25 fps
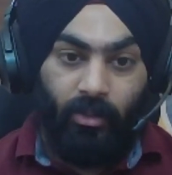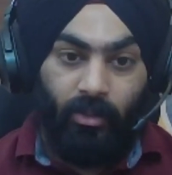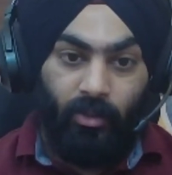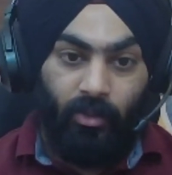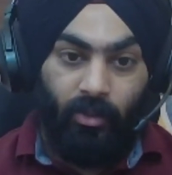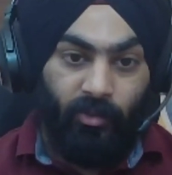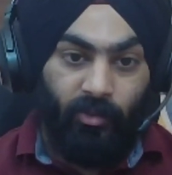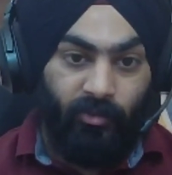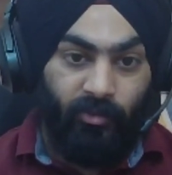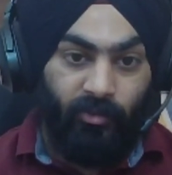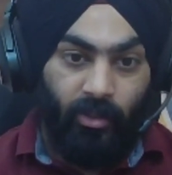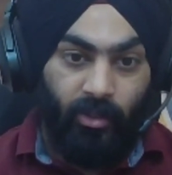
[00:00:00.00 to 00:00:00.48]

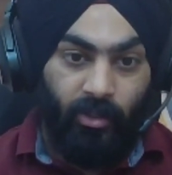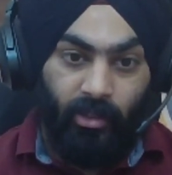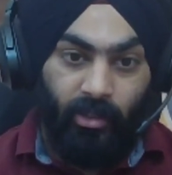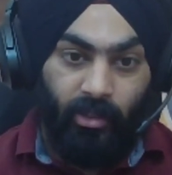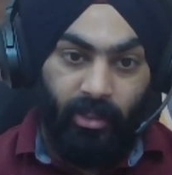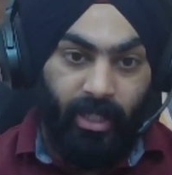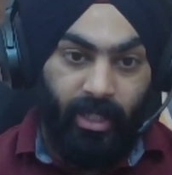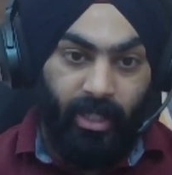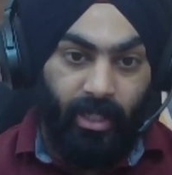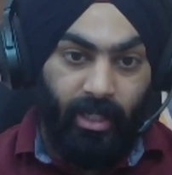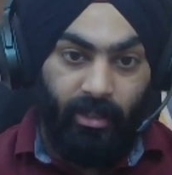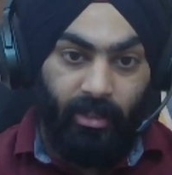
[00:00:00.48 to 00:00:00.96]
Go for
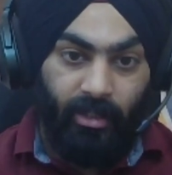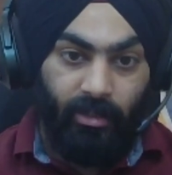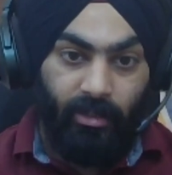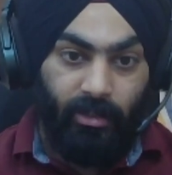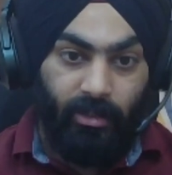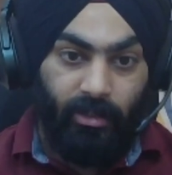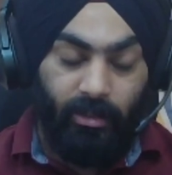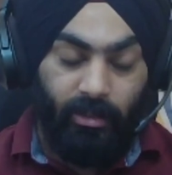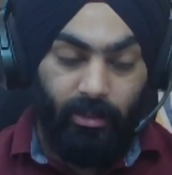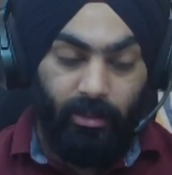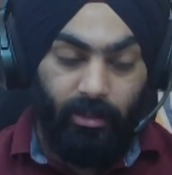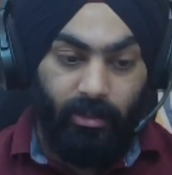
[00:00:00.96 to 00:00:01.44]
a
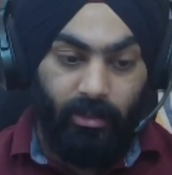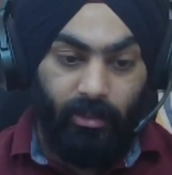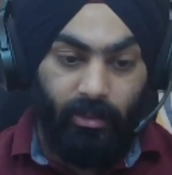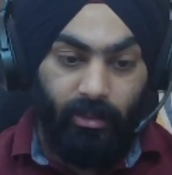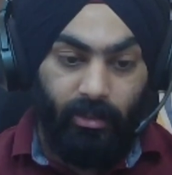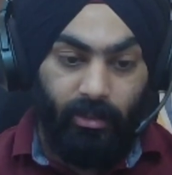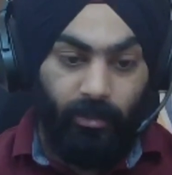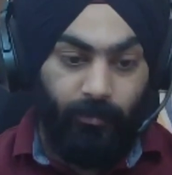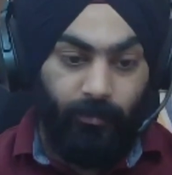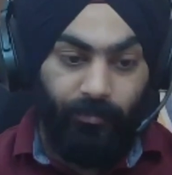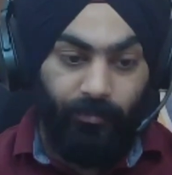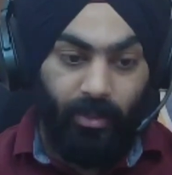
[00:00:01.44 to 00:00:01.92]

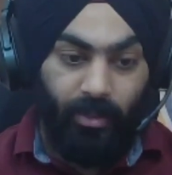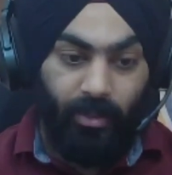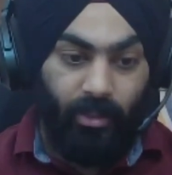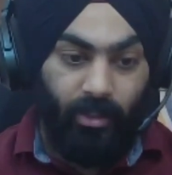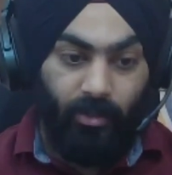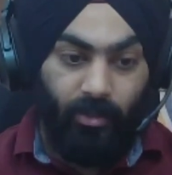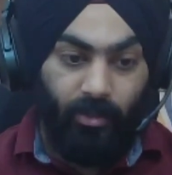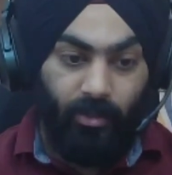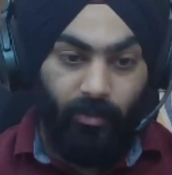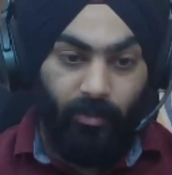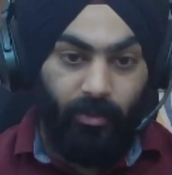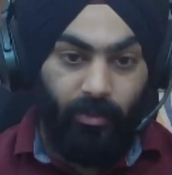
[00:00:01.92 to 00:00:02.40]
Kaggle,
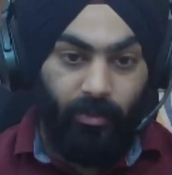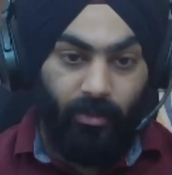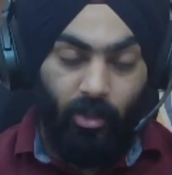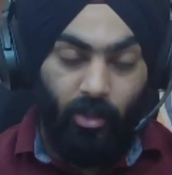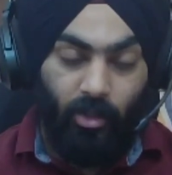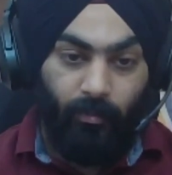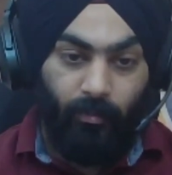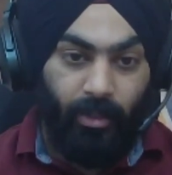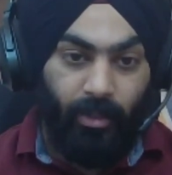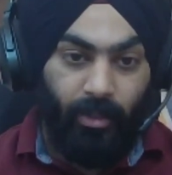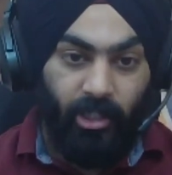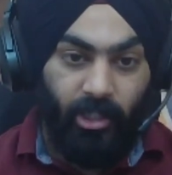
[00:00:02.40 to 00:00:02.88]
a
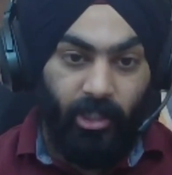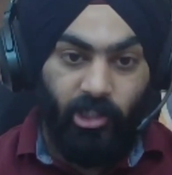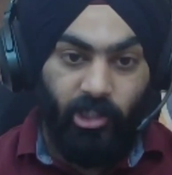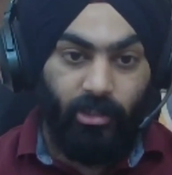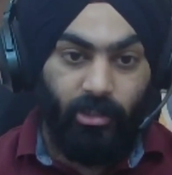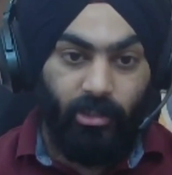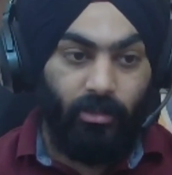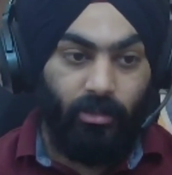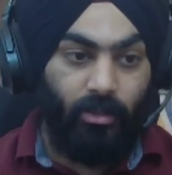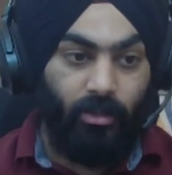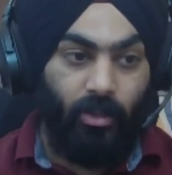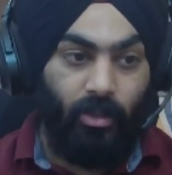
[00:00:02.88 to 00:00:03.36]

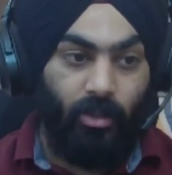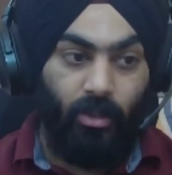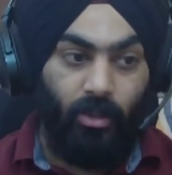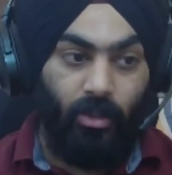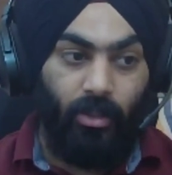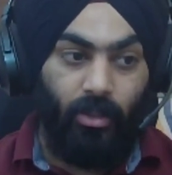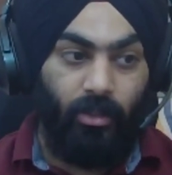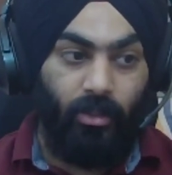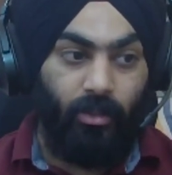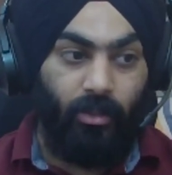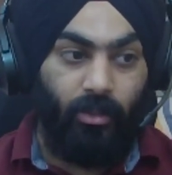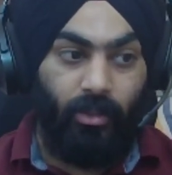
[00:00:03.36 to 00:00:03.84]
competition,
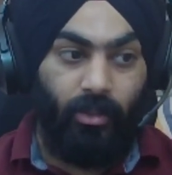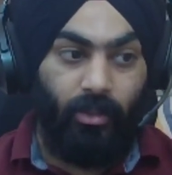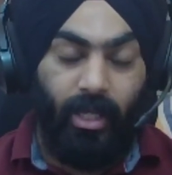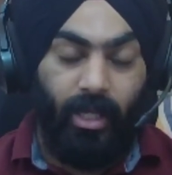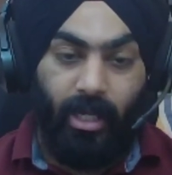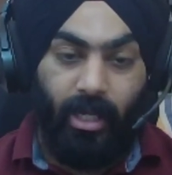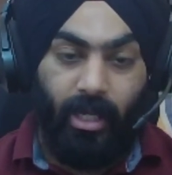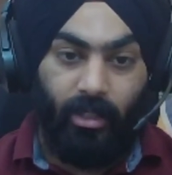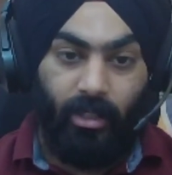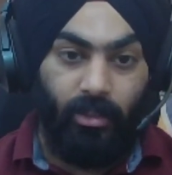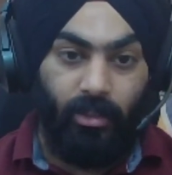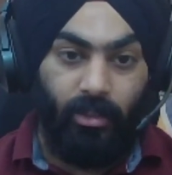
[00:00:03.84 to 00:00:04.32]
or a
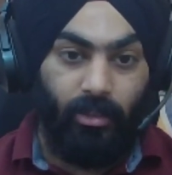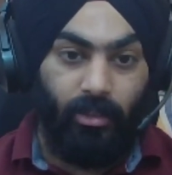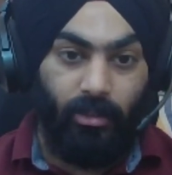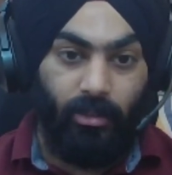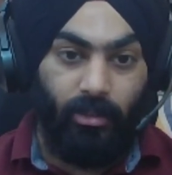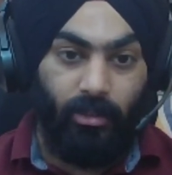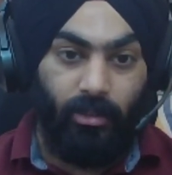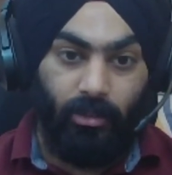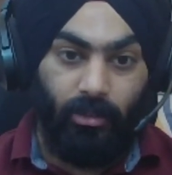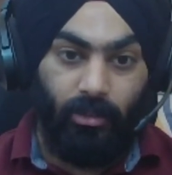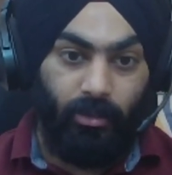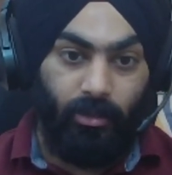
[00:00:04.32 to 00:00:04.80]

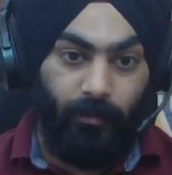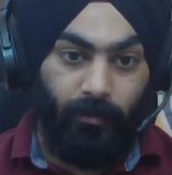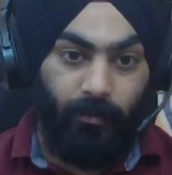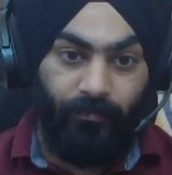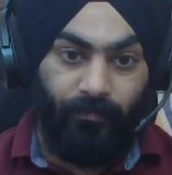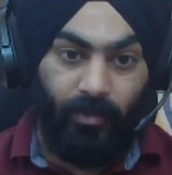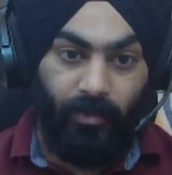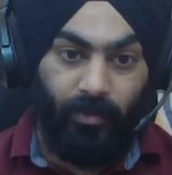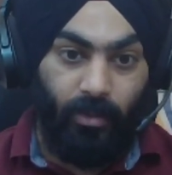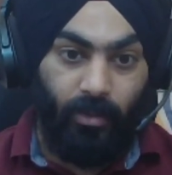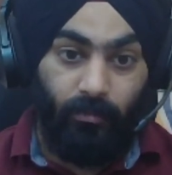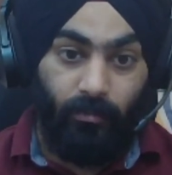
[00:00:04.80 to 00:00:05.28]
Kaggle
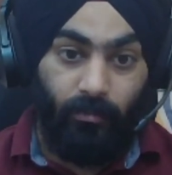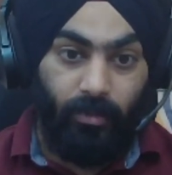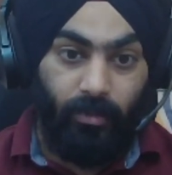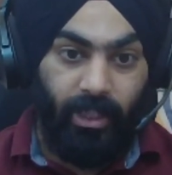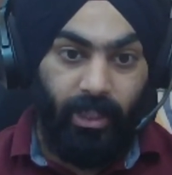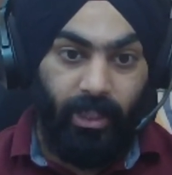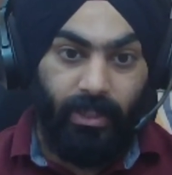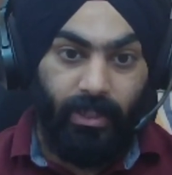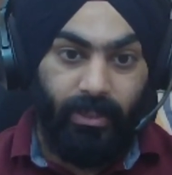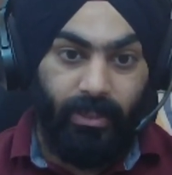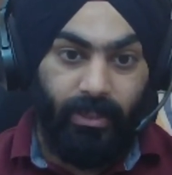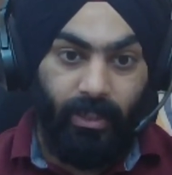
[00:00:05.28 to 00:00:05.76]

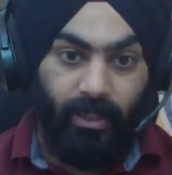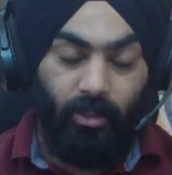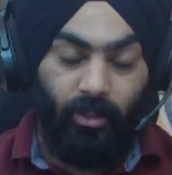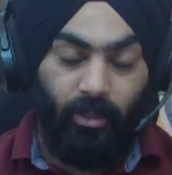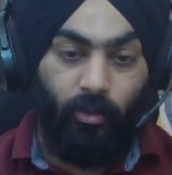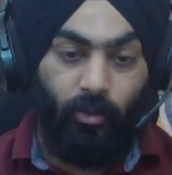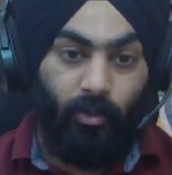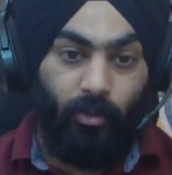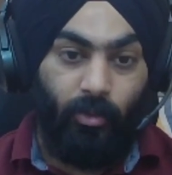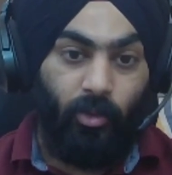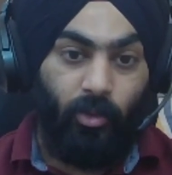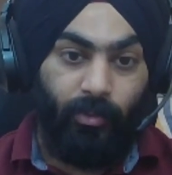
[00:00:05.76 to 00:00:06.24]
data set,
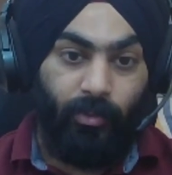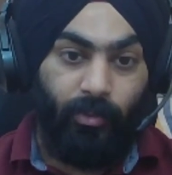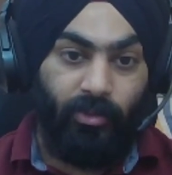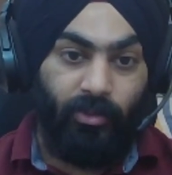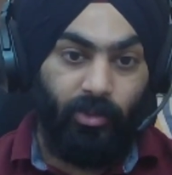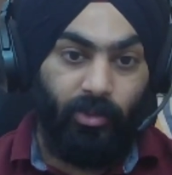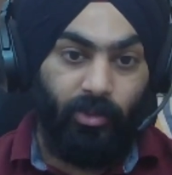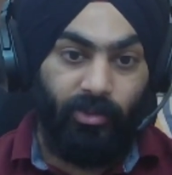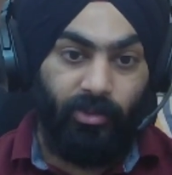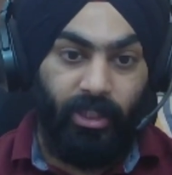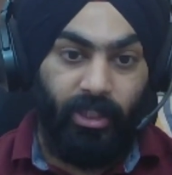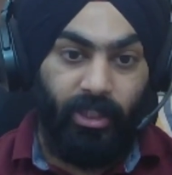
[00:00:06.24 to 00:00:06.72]
open
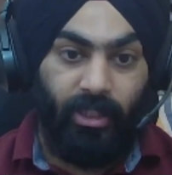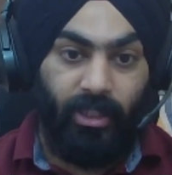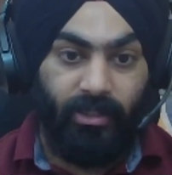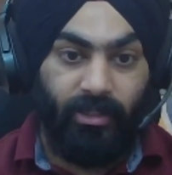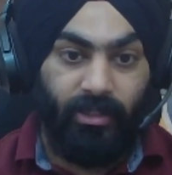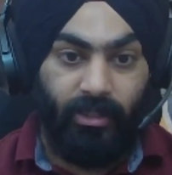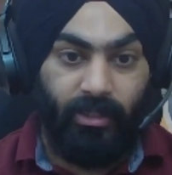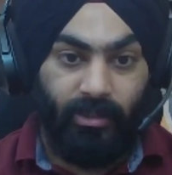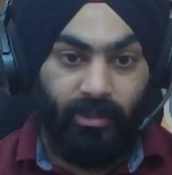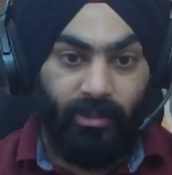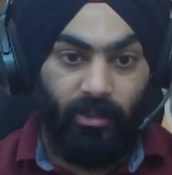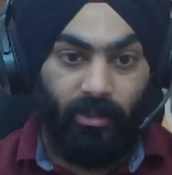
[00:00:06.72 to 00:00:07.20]
source data
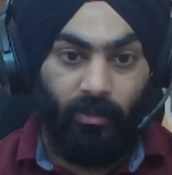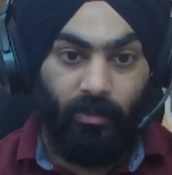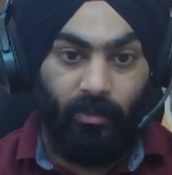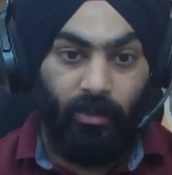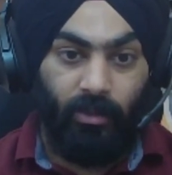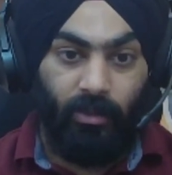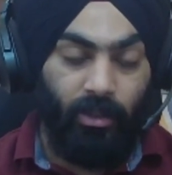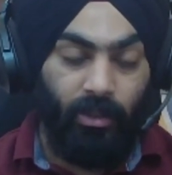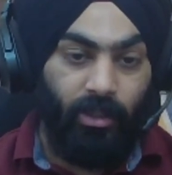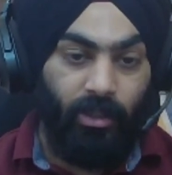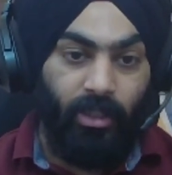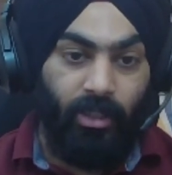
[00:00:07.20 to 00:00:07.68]
sets, and
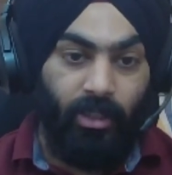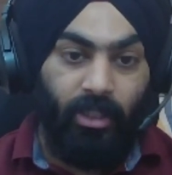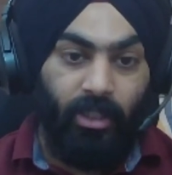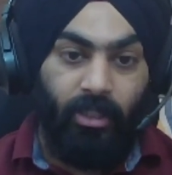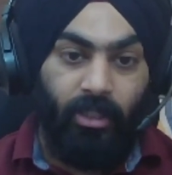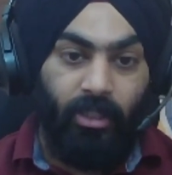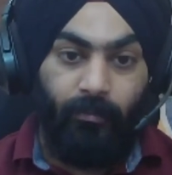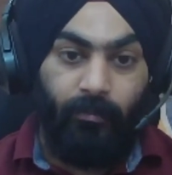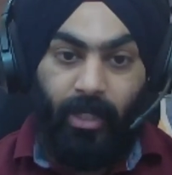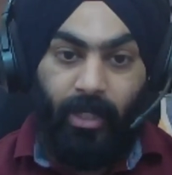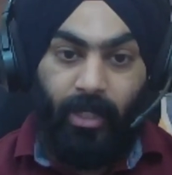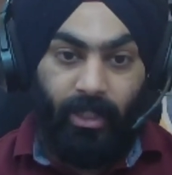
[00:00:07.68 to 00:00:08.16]
all.
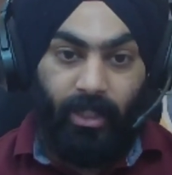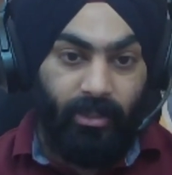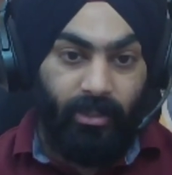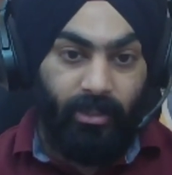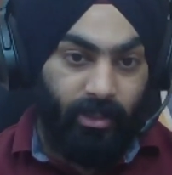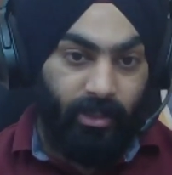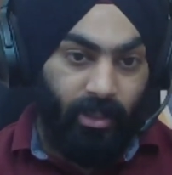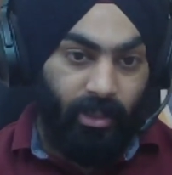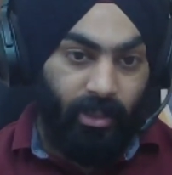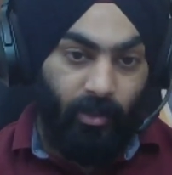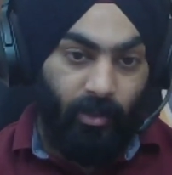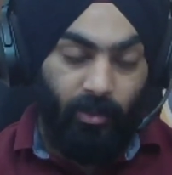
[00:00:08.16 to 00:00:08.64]
Practice
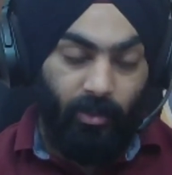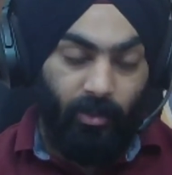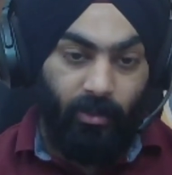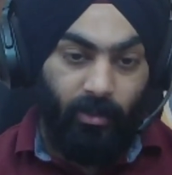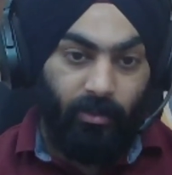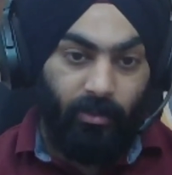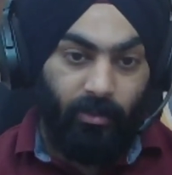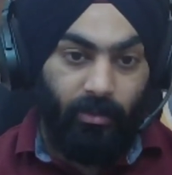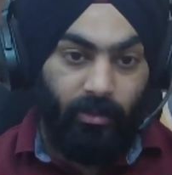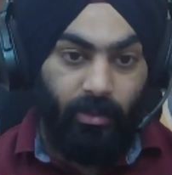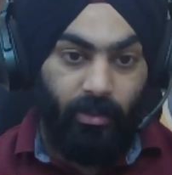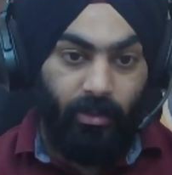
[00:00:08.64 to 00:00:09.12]
it out
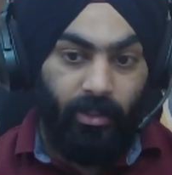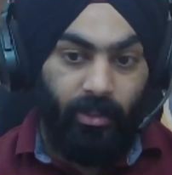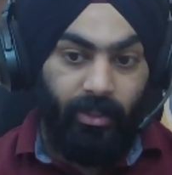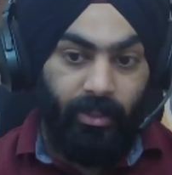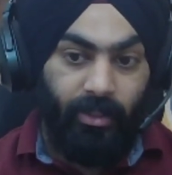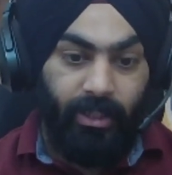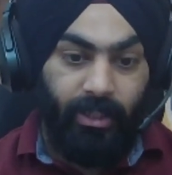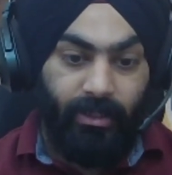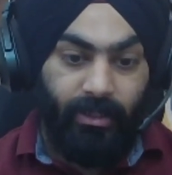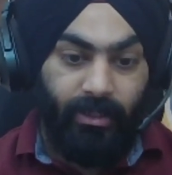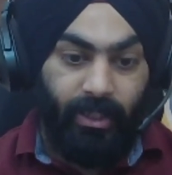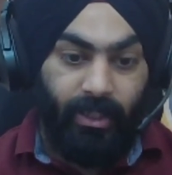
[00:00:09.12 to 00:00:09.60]
on
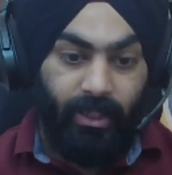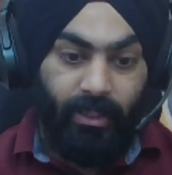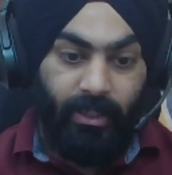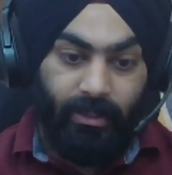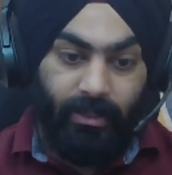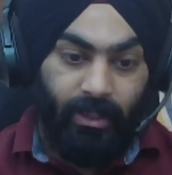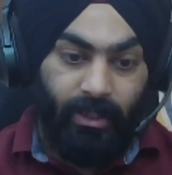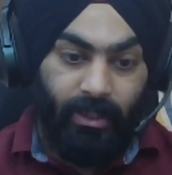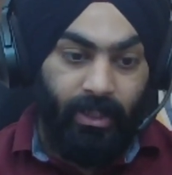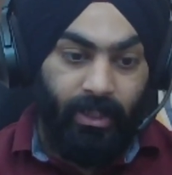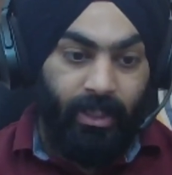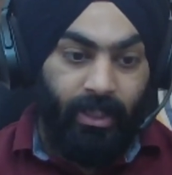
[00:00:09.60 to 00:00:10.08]
these things,